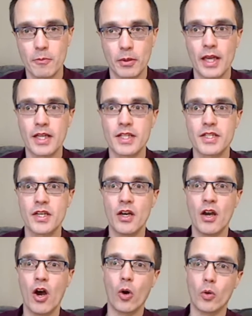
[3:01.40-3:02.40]
we have in
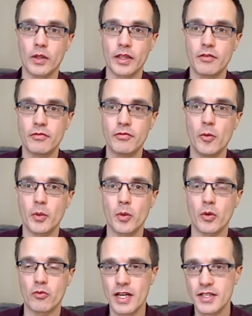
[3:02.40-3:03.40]
place, holding a
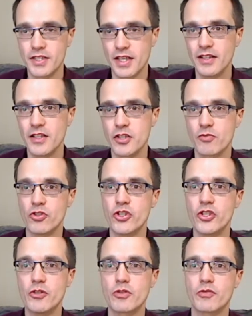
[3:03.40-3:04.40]
Formula One race in this
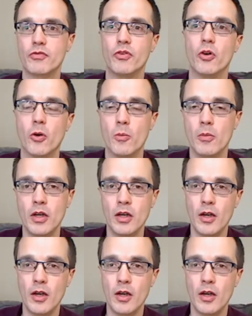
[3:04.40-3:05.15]
reduced form